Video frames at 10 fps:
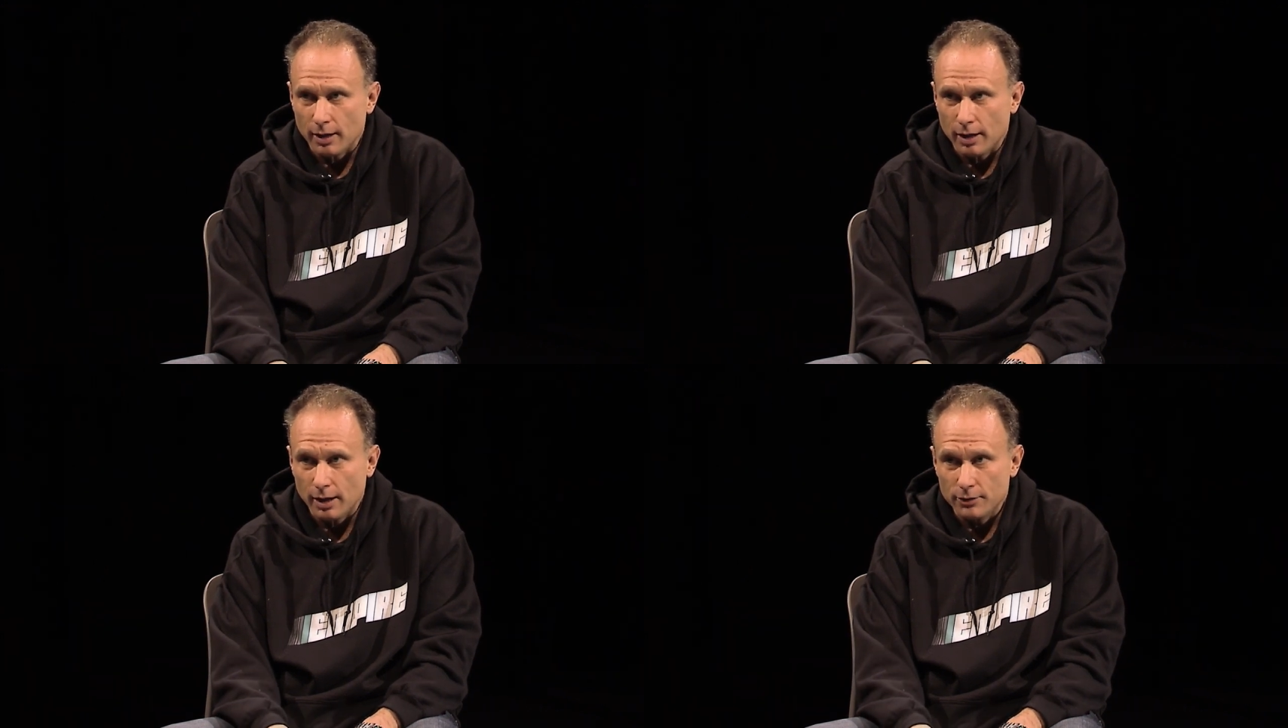
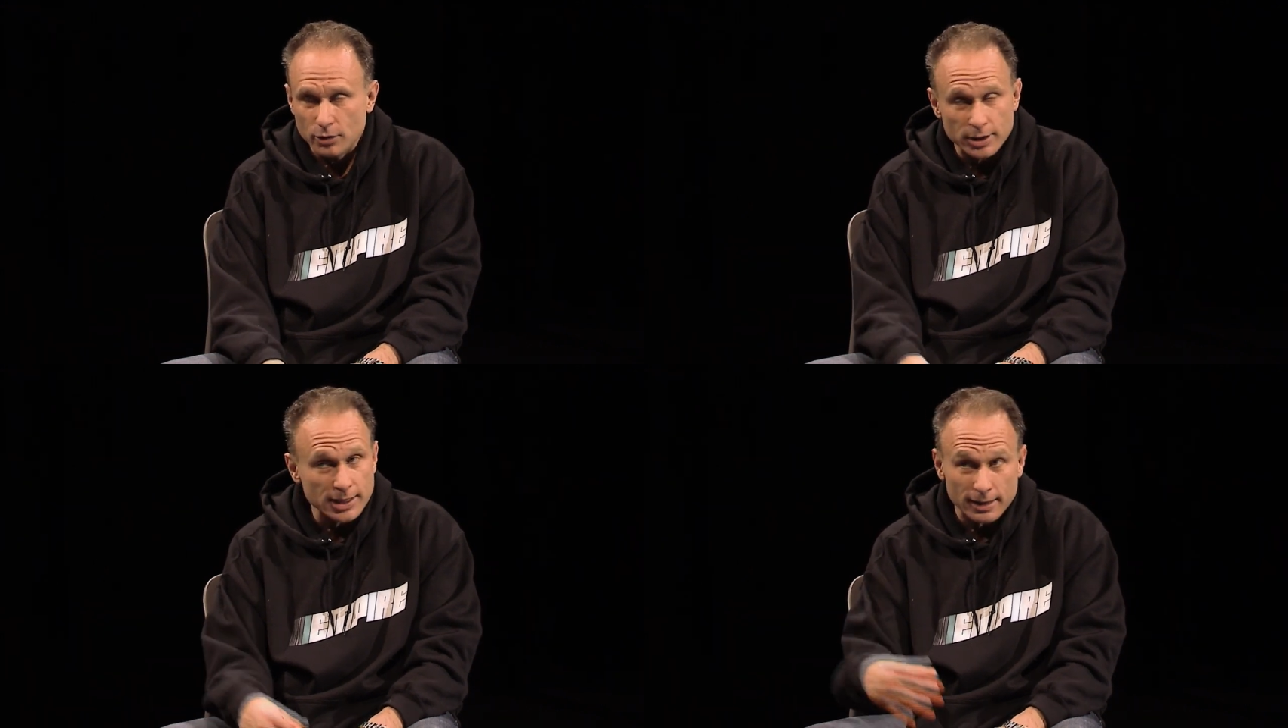Uh, it's
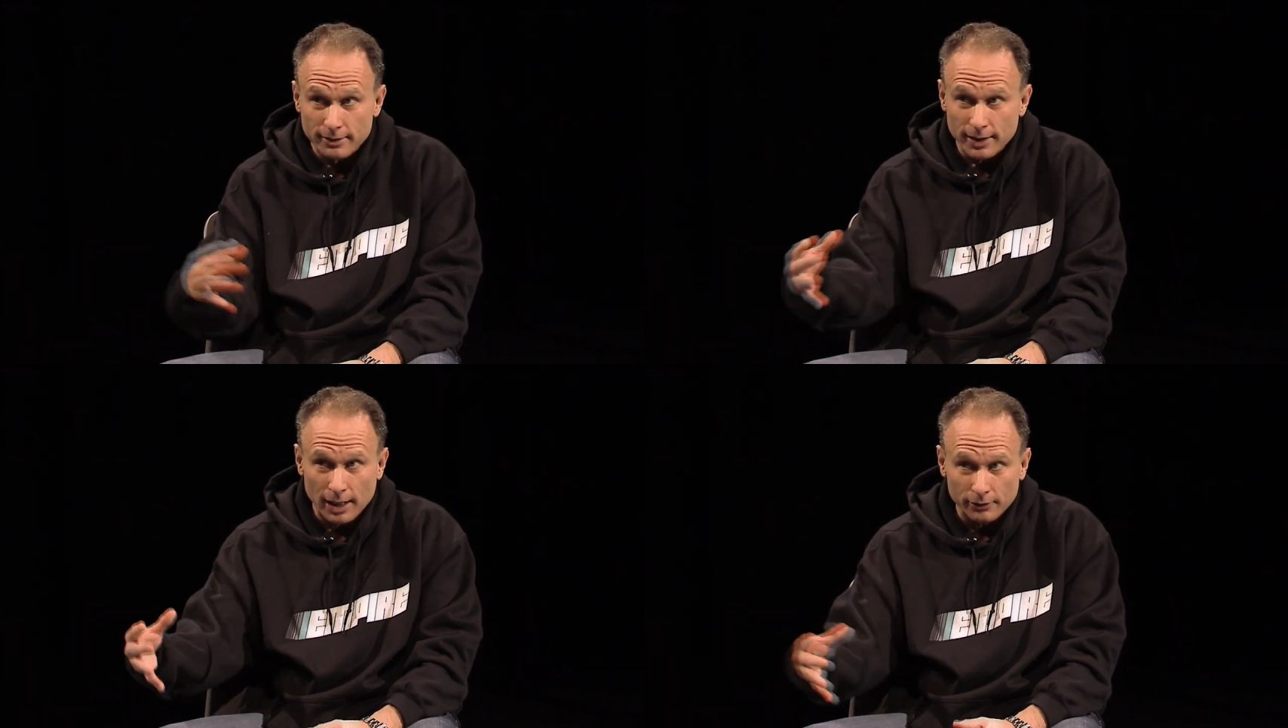good to get
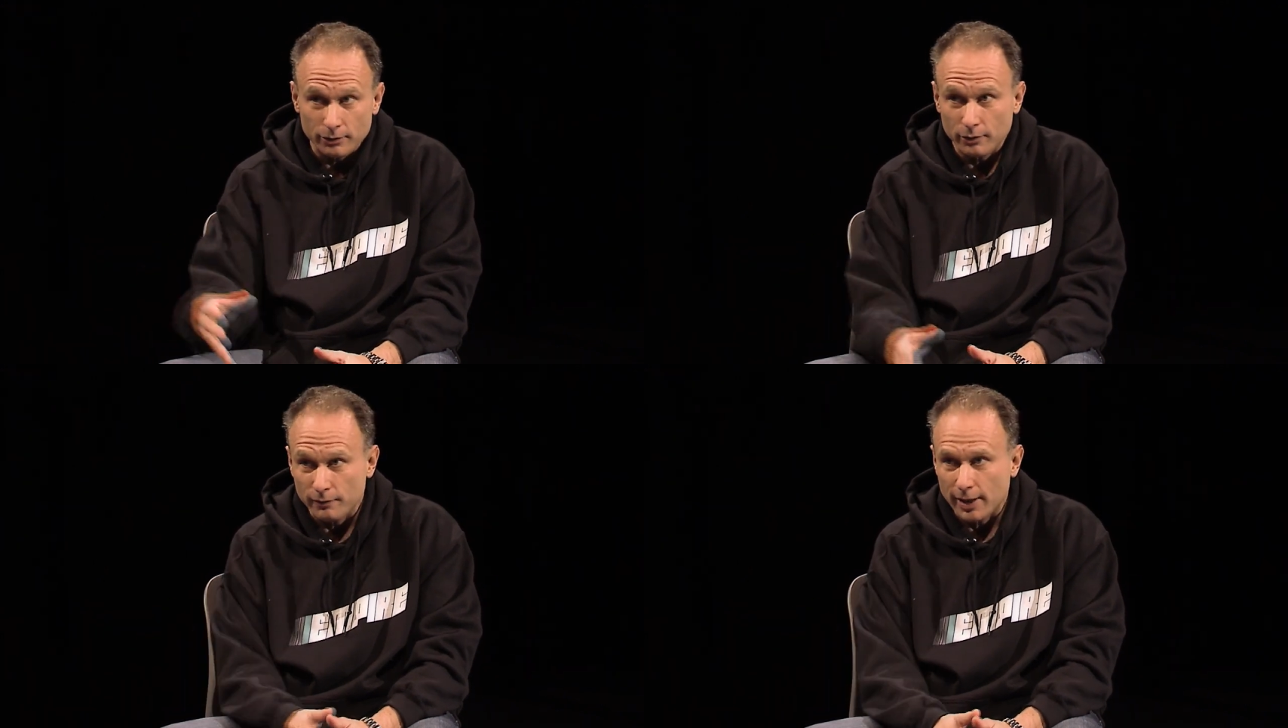into the
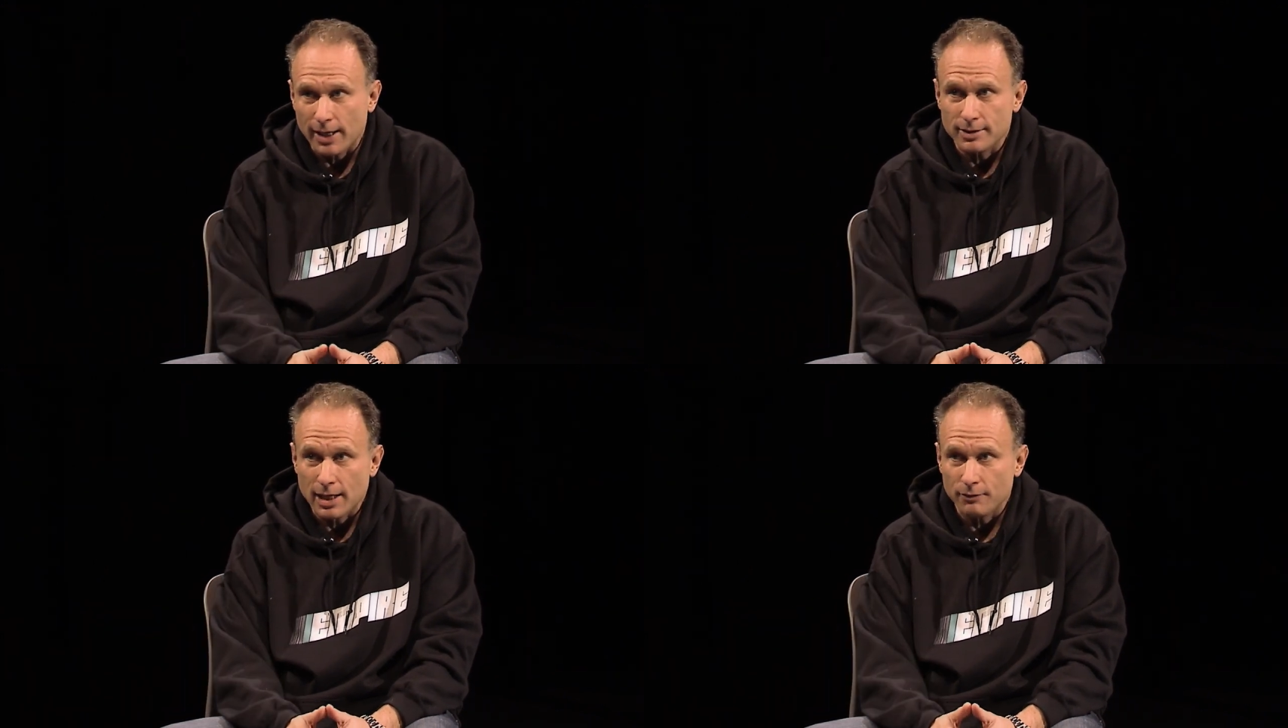altitude.
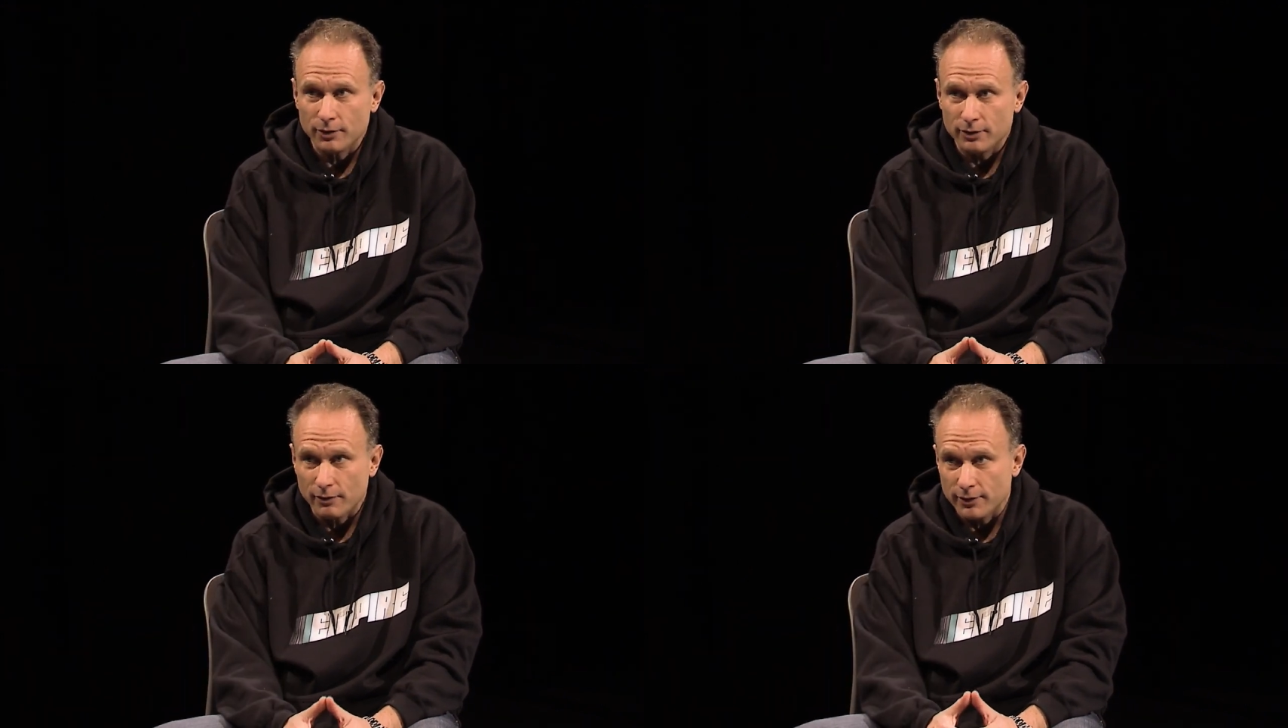Flagstaff
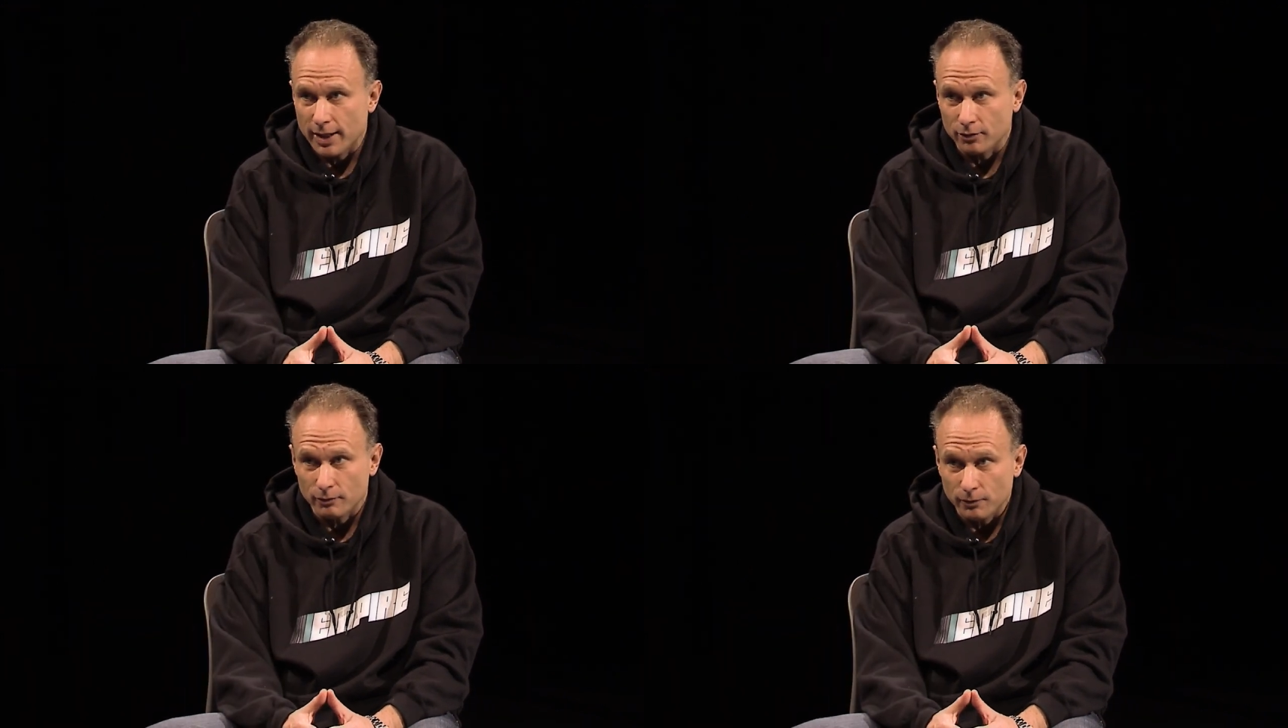is seven
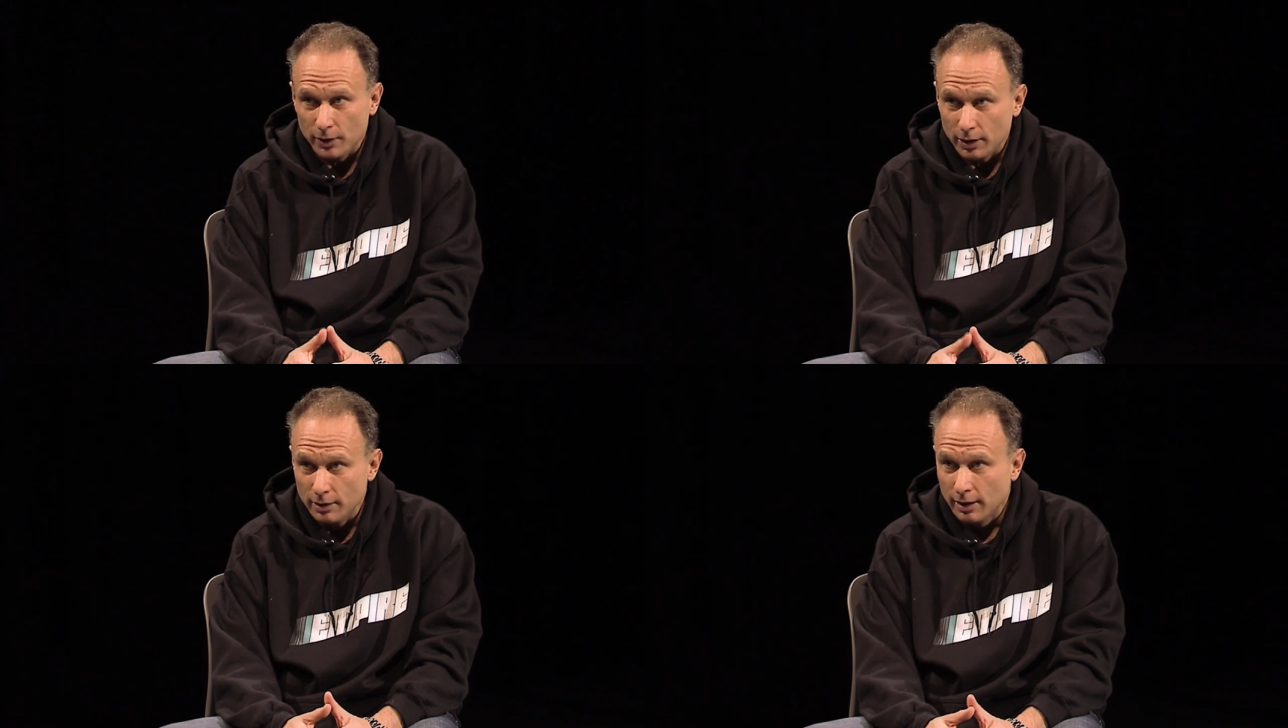thousand right.
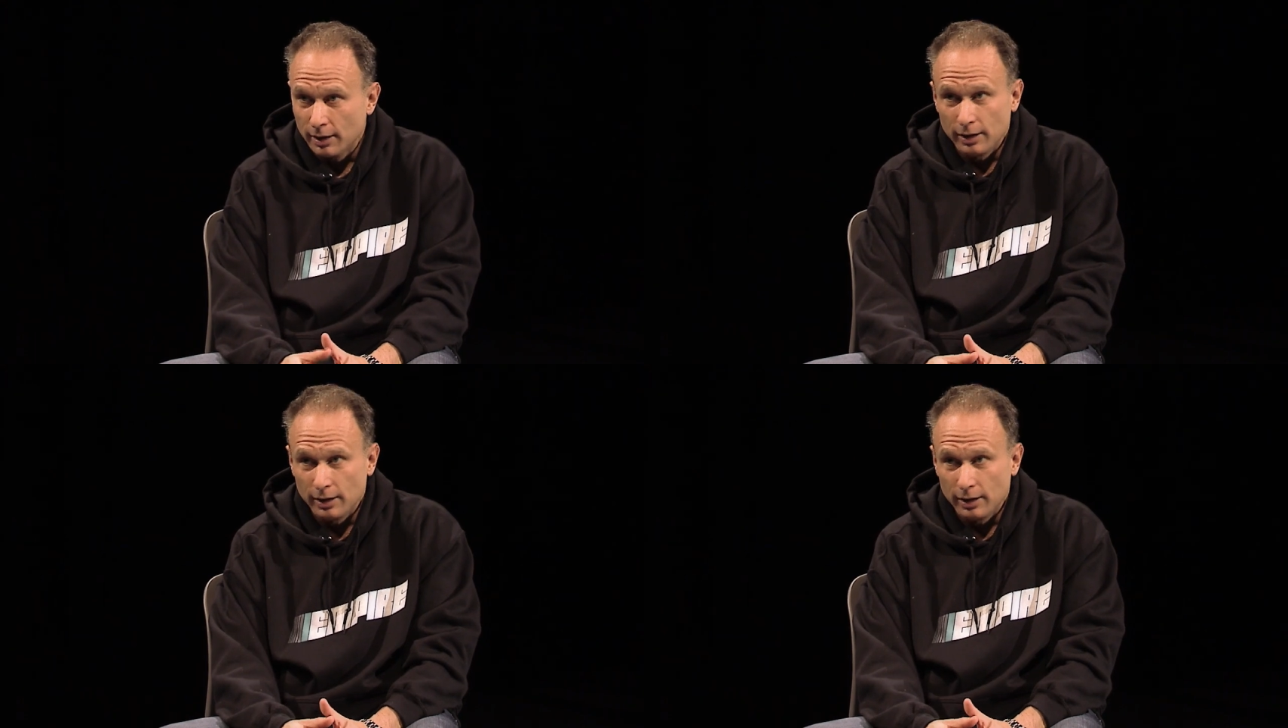feet,